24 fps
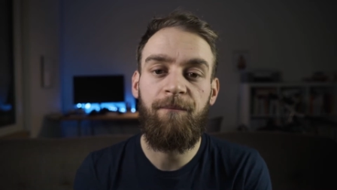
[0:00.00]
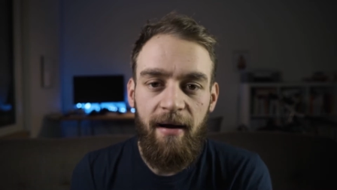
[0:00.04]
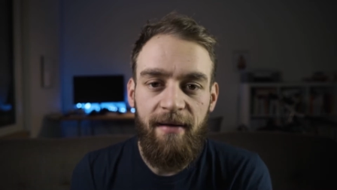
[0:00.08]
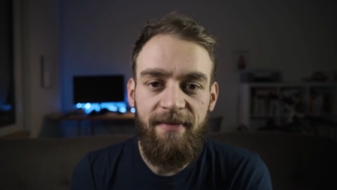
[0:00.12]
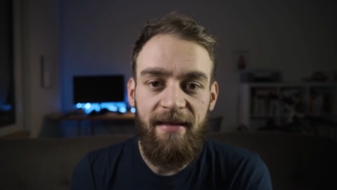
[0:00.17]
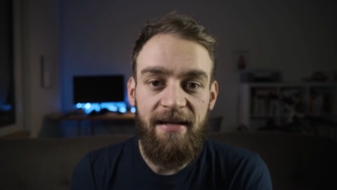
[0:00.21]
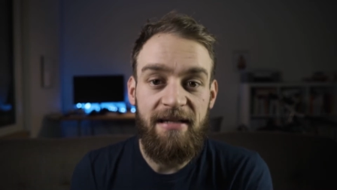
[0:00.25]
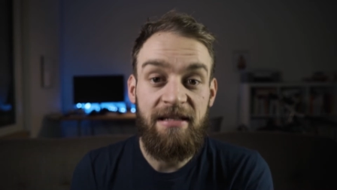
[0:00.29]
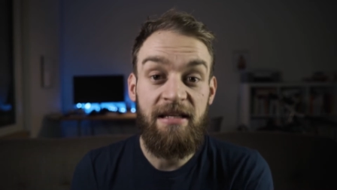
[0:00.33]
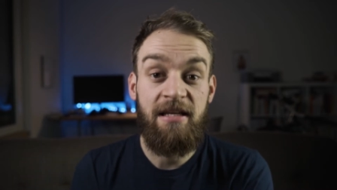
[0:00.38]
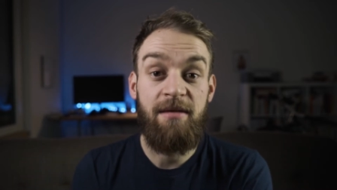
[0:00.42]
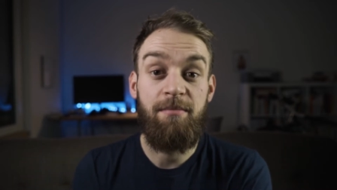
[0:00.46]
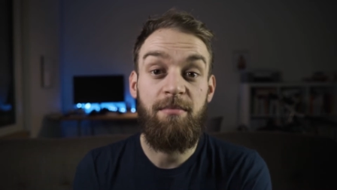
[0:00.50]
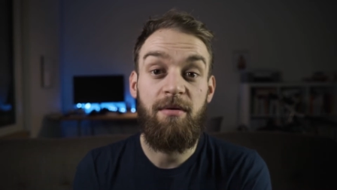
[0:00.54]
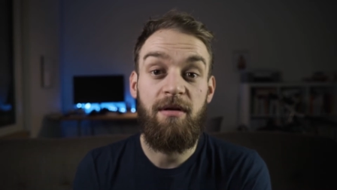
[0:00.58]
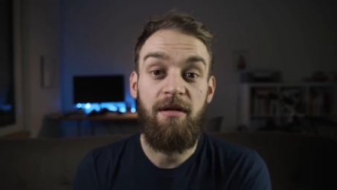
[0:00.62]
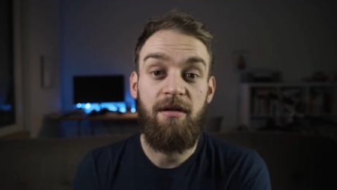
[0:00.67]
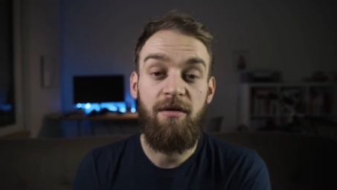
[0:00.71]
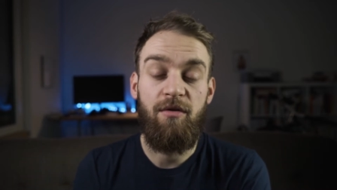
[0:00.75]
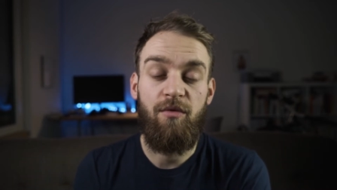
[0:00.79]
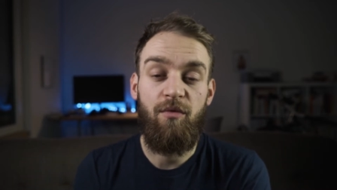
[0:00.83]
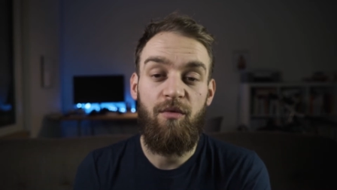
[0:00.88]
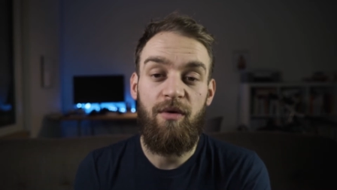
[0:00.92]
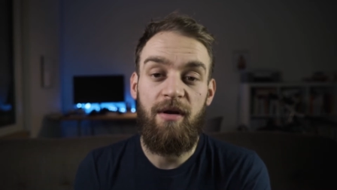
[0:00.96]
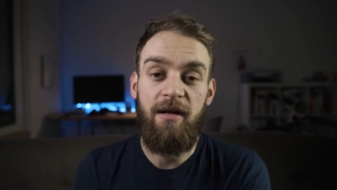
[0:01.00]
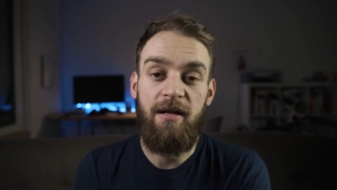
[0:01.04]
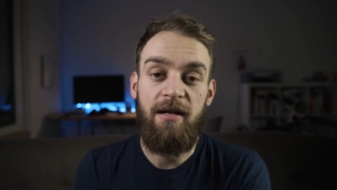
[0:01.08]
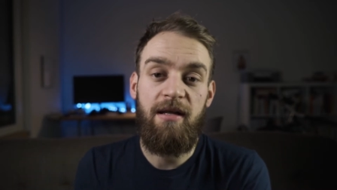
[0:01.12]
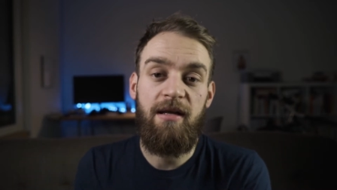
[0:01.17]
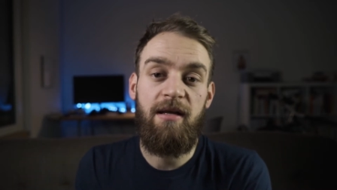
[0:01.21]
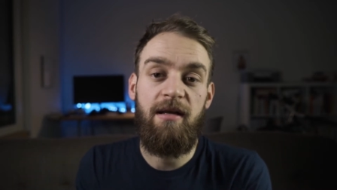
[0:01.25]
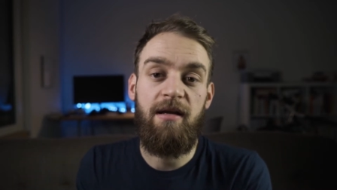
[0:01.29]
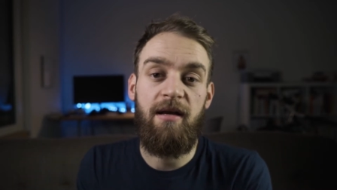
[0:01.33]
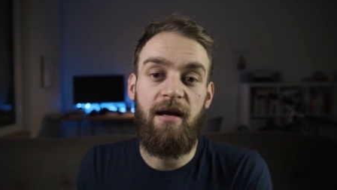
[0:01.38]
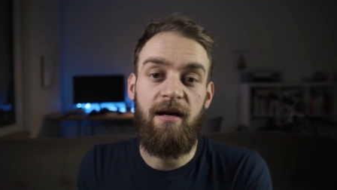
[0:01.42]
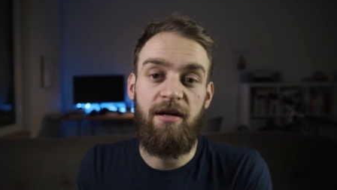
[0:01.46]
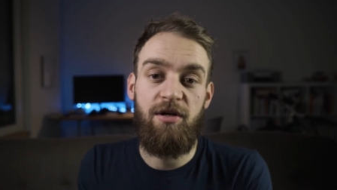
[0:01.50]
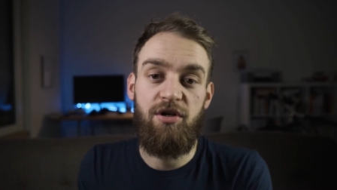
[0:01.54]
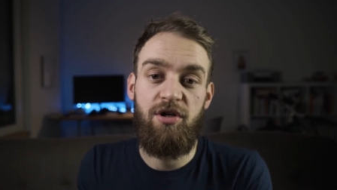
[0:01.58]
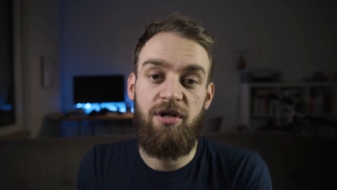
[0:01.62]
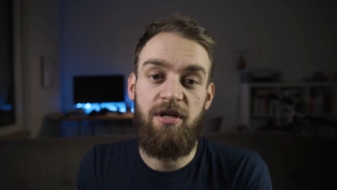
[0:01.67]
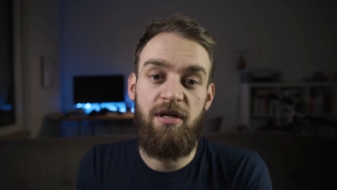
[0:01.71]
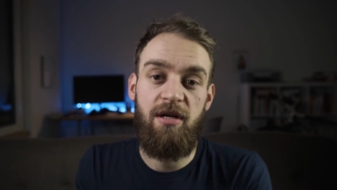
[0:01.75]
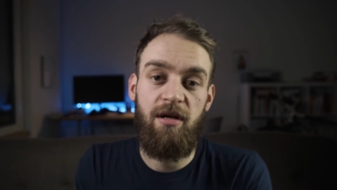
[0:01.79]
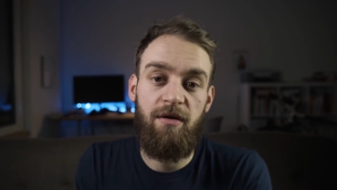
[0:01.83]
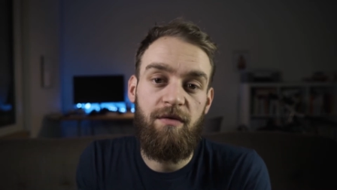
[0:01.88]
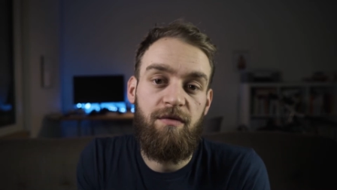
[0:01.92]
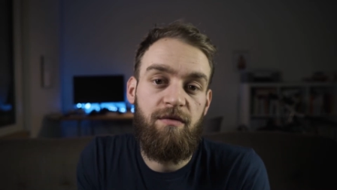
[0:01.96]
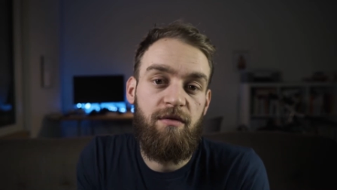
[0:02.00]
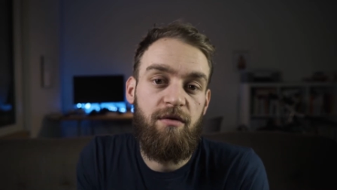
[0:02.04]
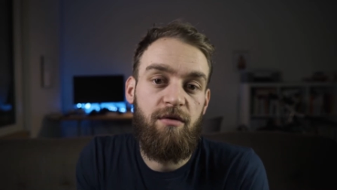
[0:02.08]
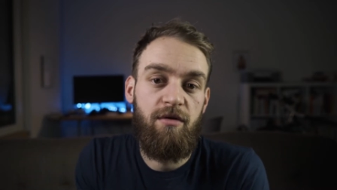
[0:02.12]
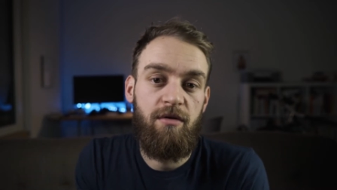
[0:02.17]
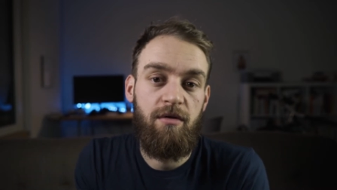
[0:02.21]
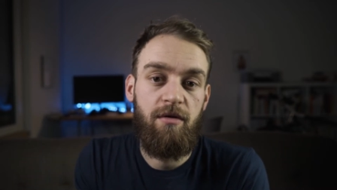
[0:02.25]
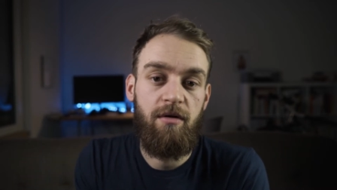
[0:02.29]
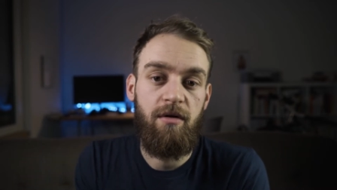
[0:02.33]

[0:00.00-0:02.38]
And that can be really, actually after